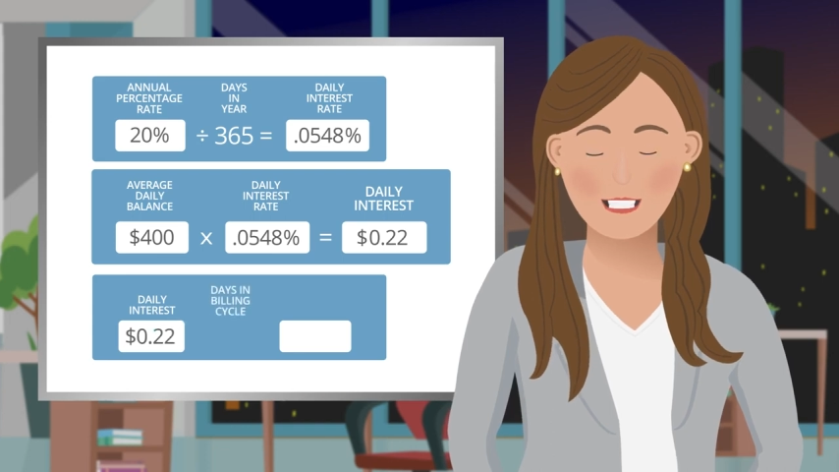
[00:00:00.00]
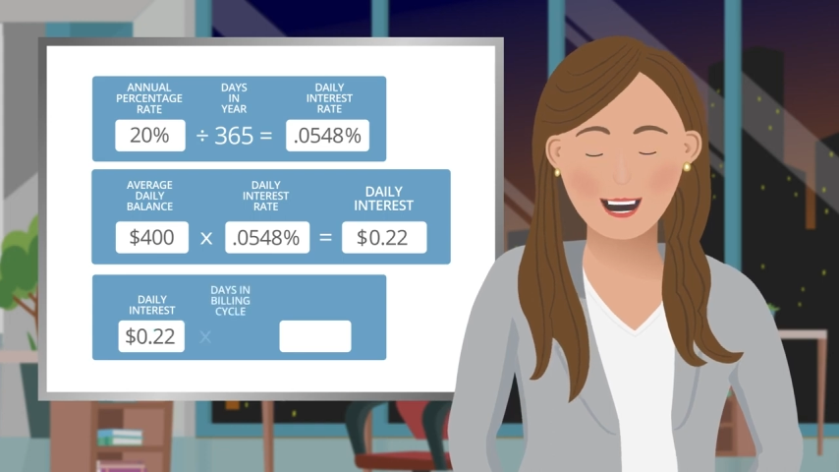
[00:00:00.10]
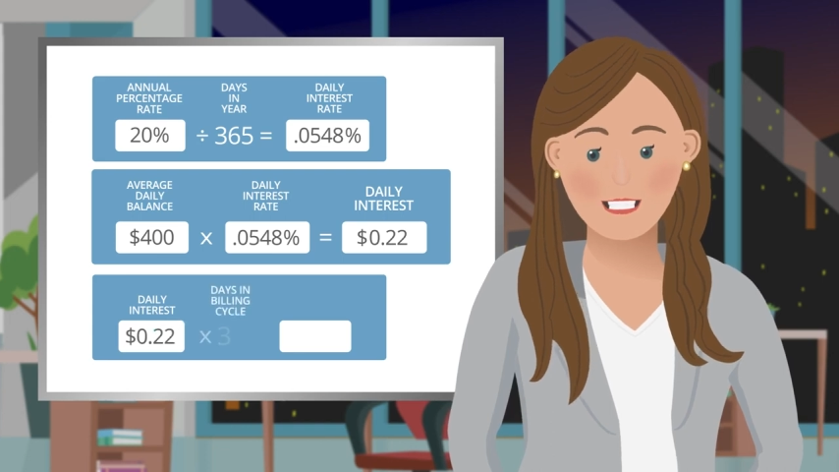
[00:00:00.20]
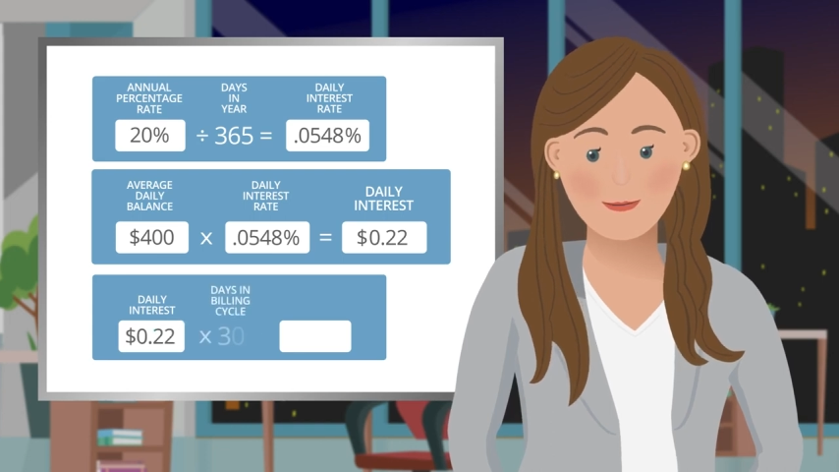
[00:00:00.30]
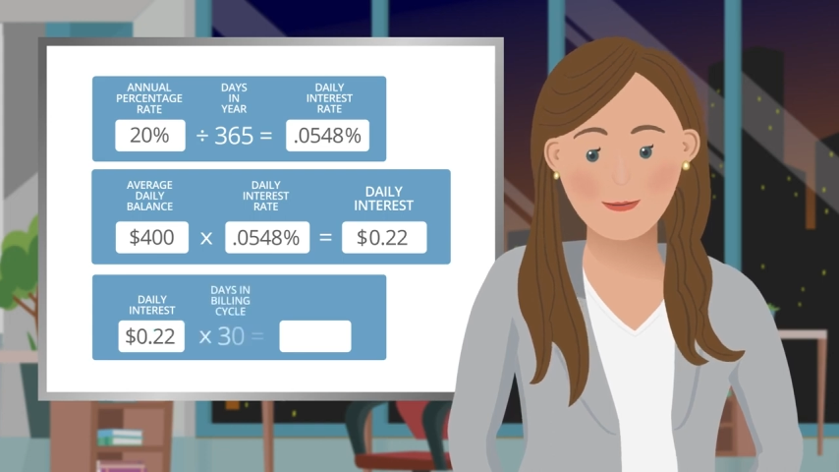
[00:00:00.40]
the
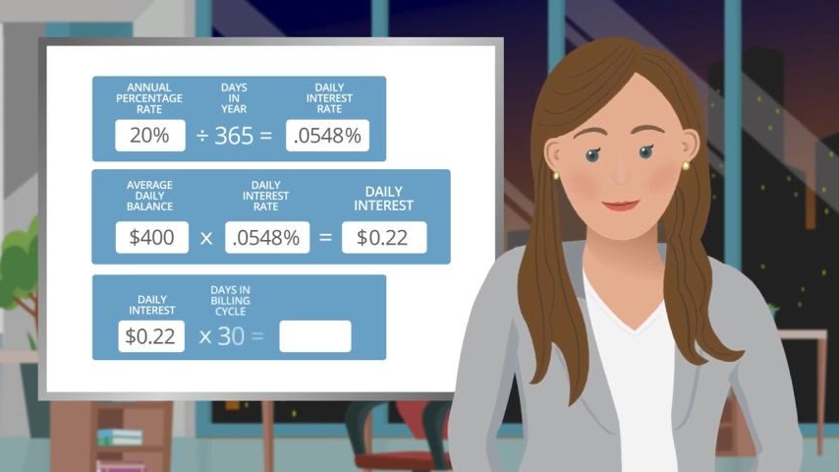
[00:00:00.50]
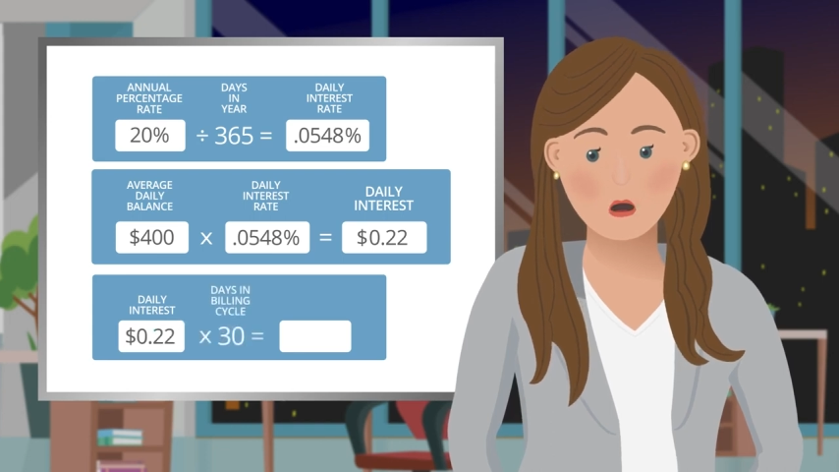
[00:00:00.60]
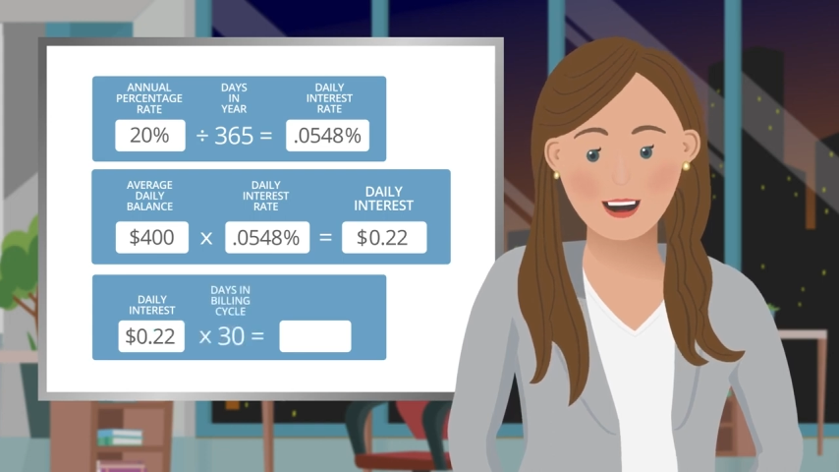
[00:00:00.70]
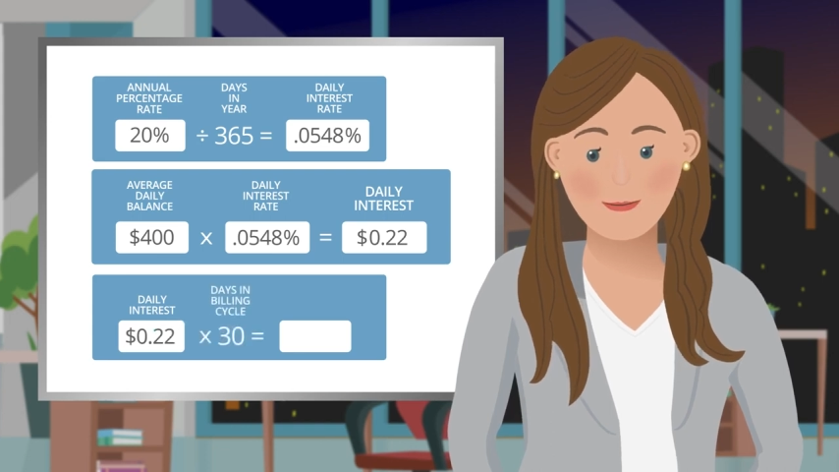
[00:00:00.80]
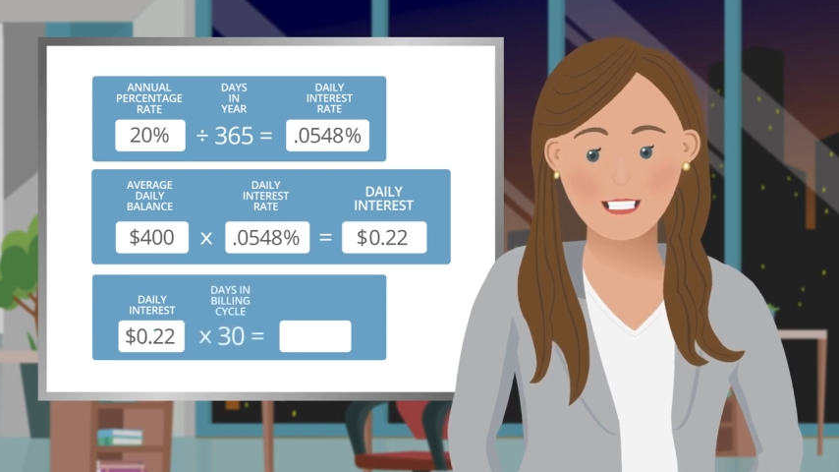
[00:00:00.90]
number
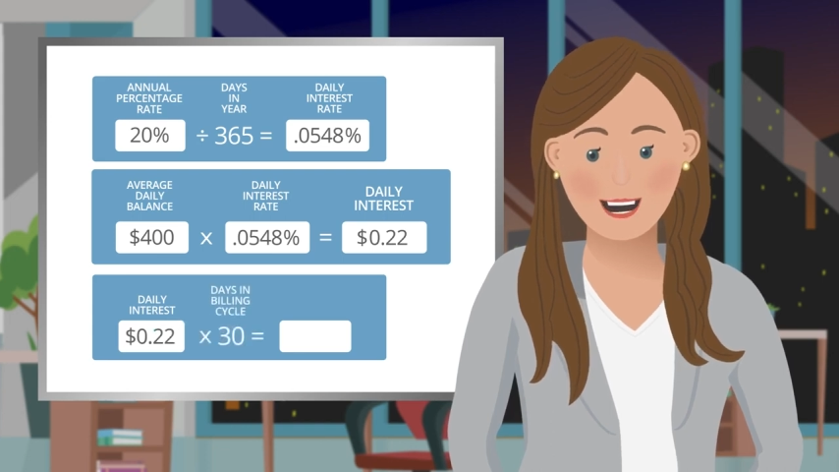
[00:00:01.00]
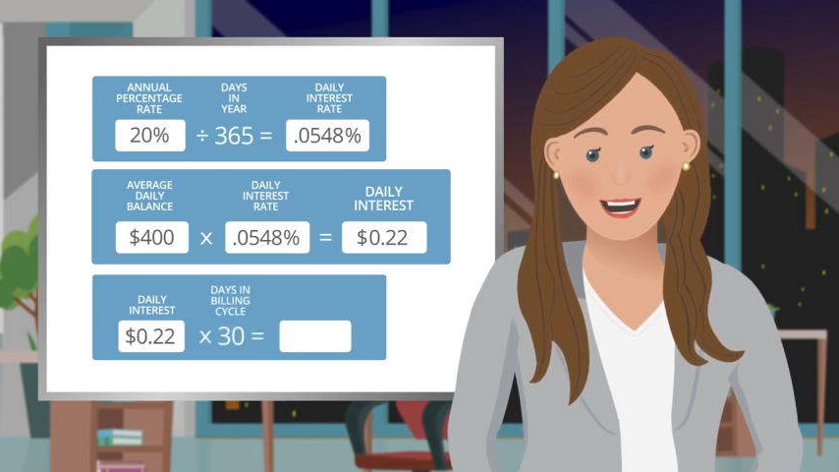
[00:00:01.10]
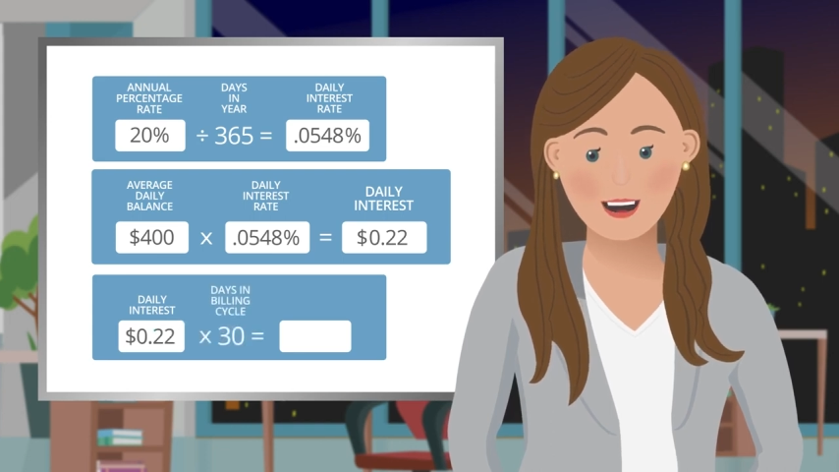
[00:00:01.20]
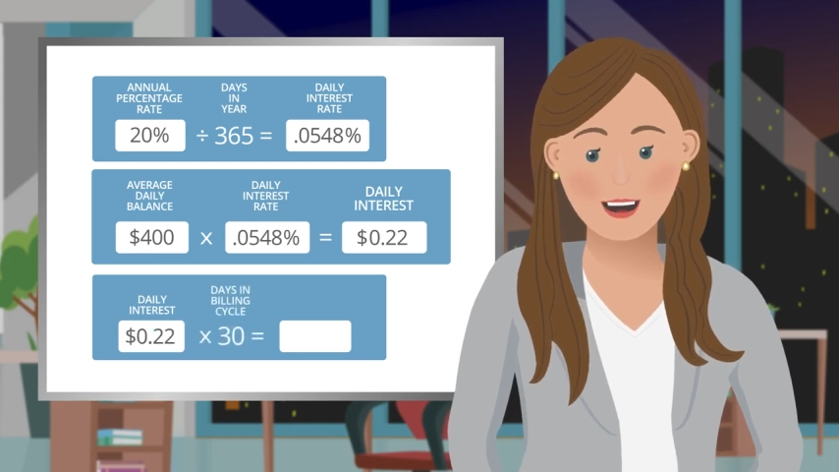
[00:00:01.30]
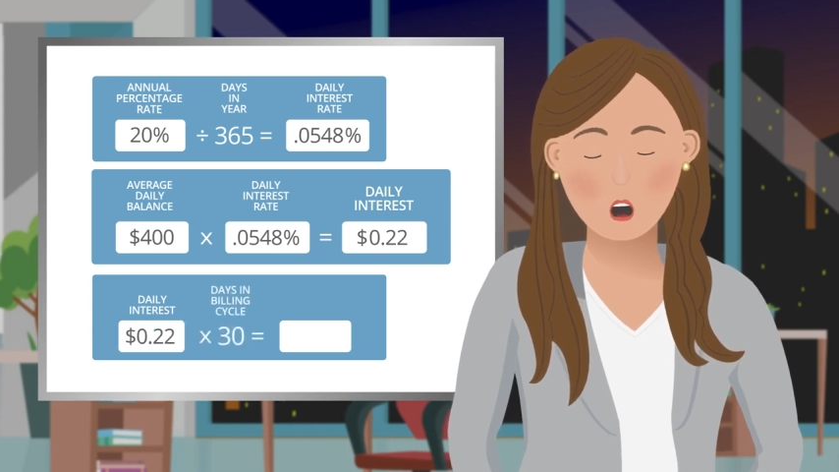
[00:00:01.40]
of days
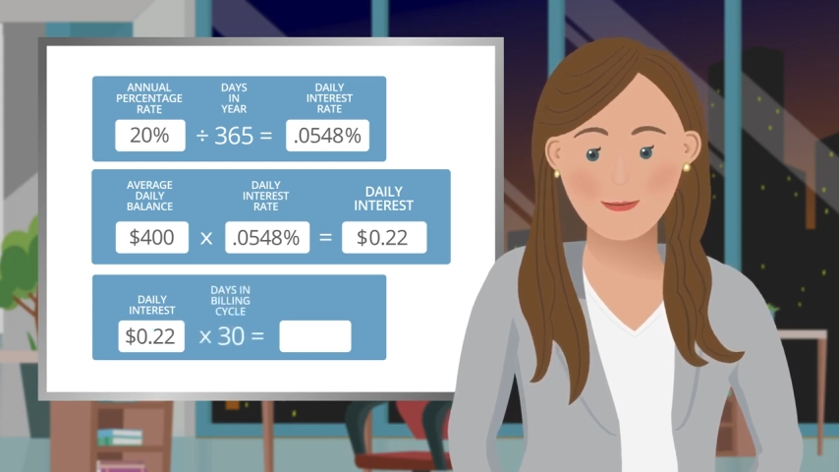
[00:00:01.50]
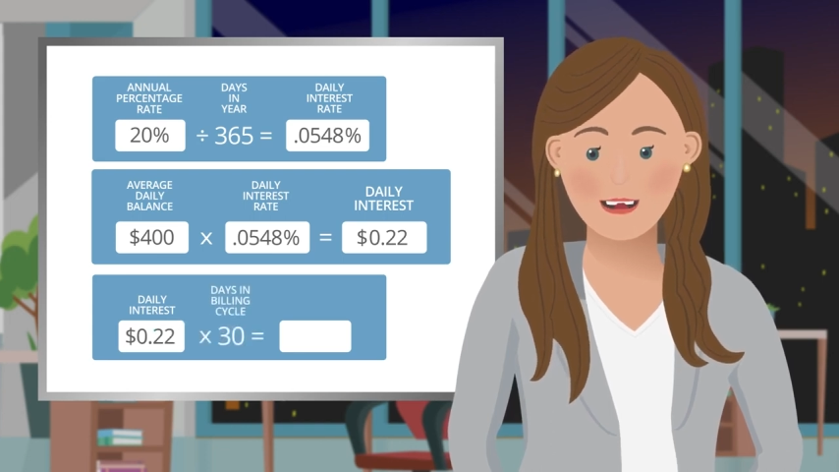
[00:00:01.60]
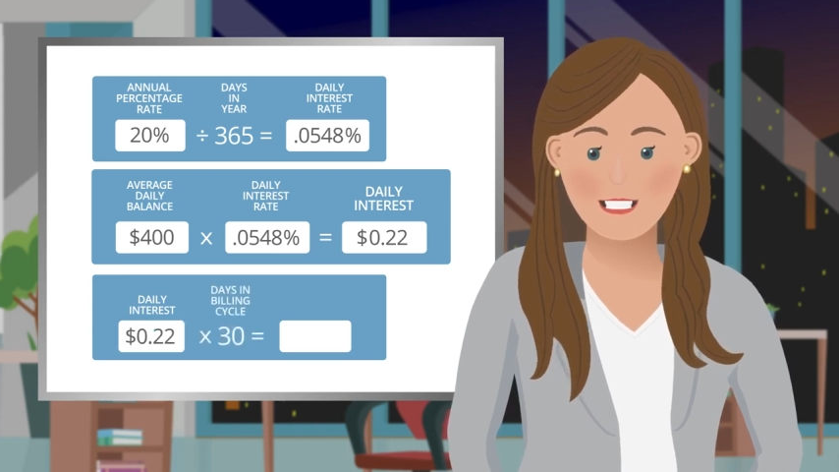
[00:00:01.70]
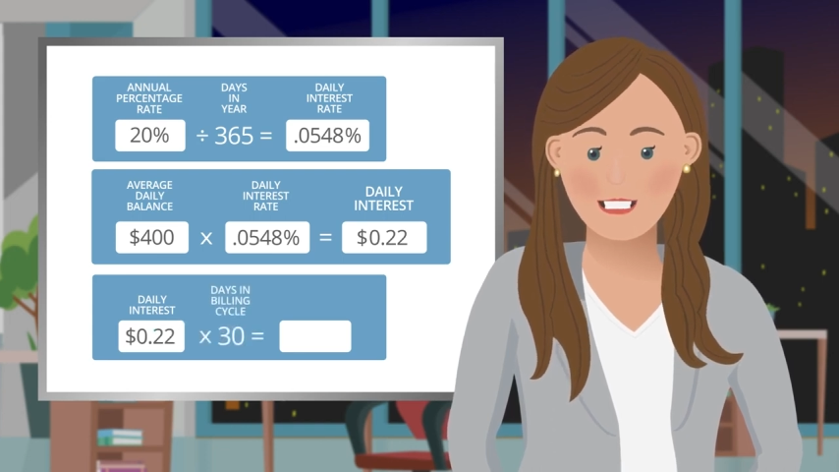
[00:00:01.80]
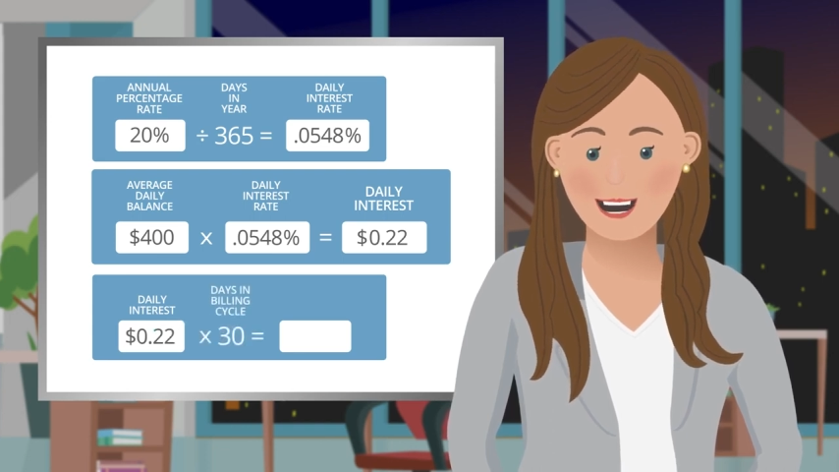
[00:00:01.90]
in the billing
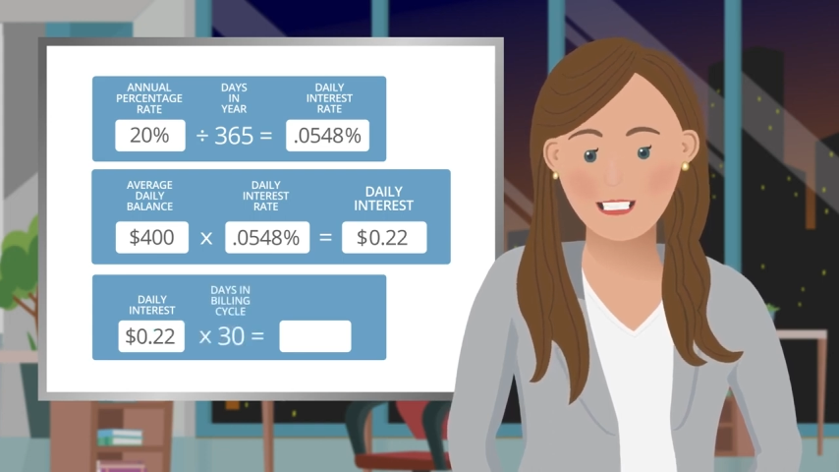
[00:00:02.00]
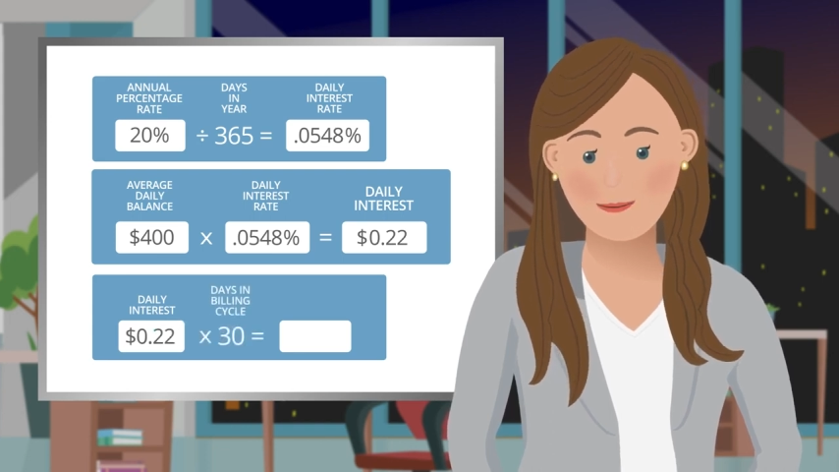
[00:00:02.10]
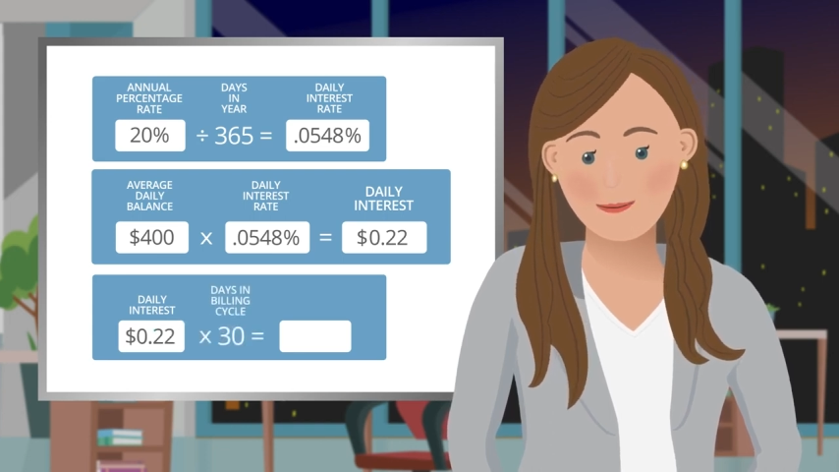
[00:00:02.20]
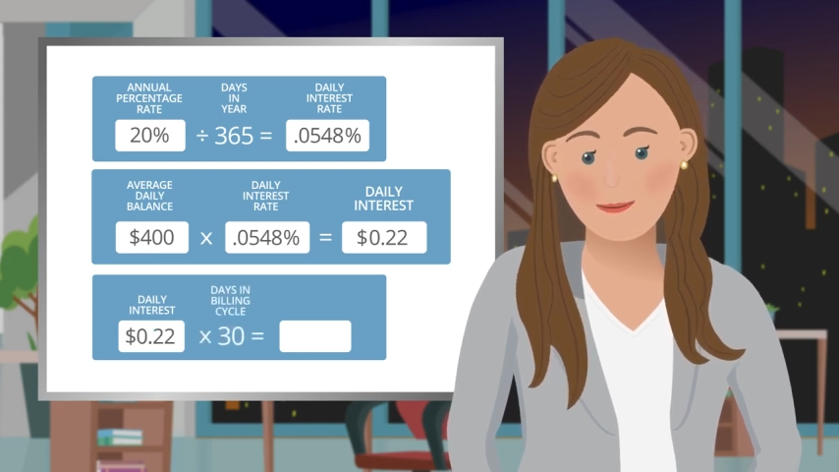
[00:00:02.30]
cycle,